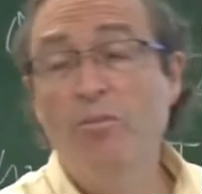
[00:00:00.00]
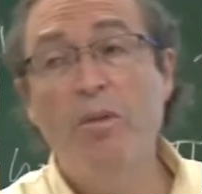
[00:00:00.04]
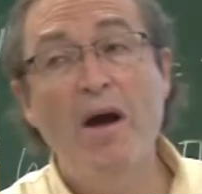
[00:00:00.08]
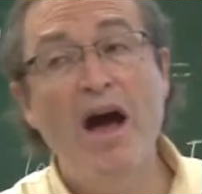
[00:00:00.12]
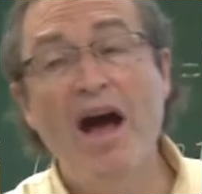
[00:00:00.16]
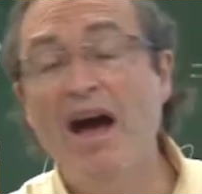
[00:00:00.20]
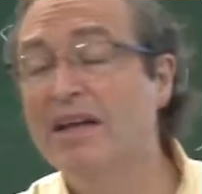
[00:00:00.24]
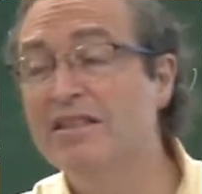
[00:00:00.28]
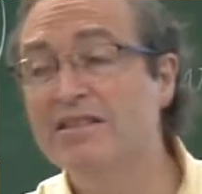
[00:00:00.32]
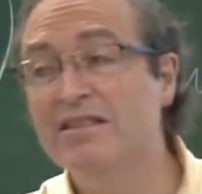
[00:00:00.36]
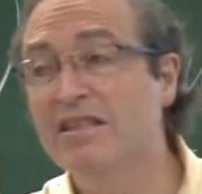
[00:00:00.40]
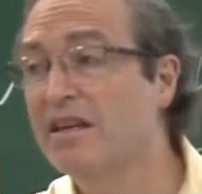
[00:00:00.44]

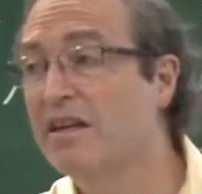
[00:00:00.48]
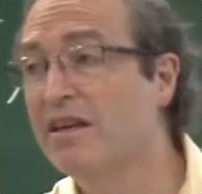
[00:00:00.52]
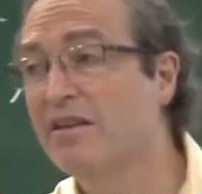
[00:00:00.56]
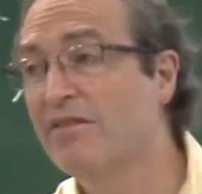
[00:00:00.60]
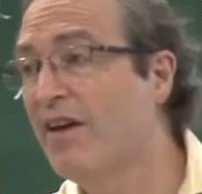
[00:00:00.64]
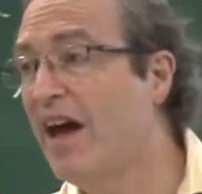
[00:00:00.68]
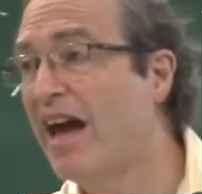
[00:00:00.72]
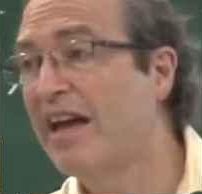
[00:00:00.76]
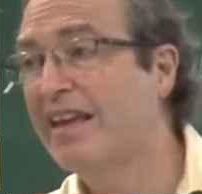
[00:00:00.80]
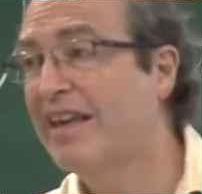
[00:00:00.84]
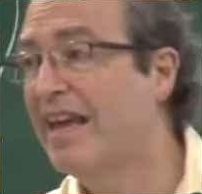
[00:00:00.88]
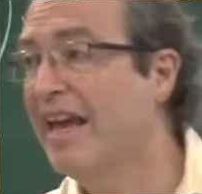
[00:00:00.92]
positive,
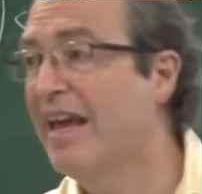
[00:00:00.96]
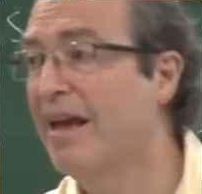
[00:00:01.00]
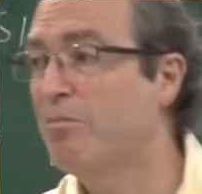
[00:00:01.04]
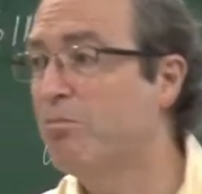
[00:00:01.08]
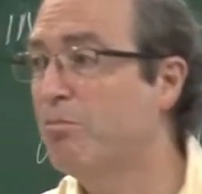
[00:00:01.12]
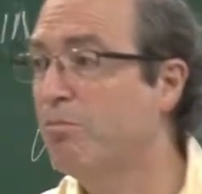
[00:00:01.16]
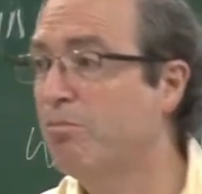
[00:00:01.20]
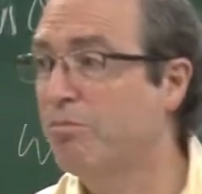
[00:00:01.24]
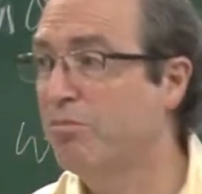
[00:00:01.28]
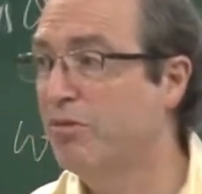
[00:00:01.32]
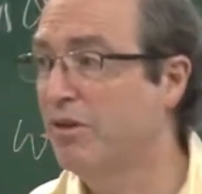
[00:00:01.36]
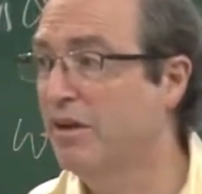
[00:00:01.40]
I can't
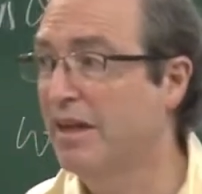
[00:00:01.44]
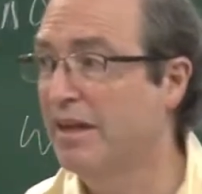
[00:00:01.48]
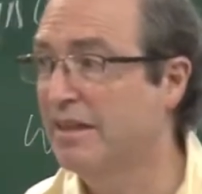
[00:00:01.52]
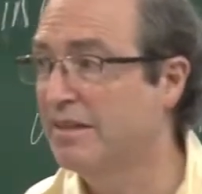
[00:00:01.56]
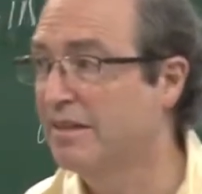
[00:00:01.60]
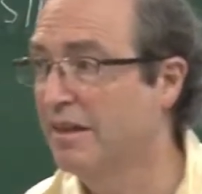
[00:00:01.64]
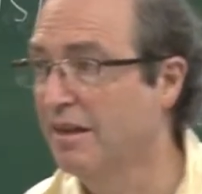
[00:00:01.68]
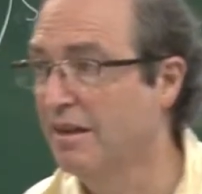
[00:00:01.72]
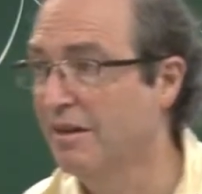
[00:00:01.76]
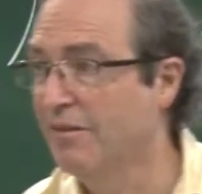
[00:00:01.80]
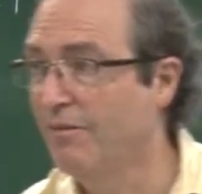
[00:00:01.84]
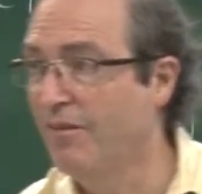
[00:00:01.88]
predict
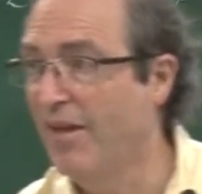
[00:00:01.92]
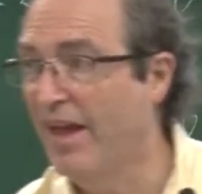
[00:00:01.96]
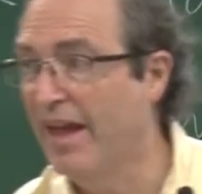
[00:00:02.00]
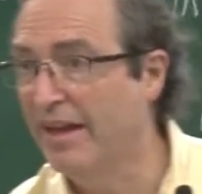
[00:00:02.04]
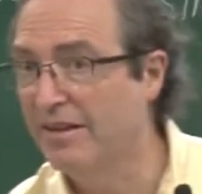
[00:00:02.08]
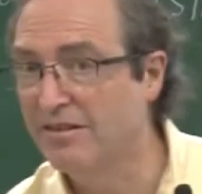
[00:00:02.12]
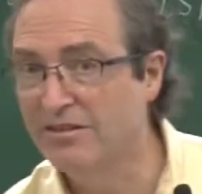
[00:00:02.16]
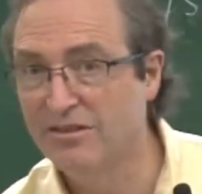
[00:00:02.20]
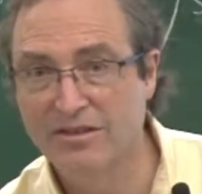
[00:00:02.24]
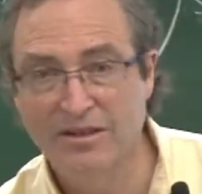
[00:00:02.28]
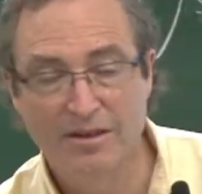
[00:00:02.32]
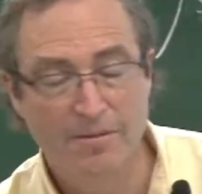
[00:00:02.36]
in
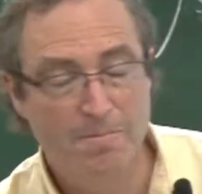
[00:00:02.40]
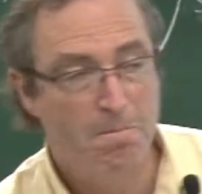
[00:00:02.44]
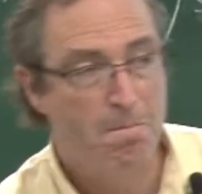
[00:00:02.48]
advance.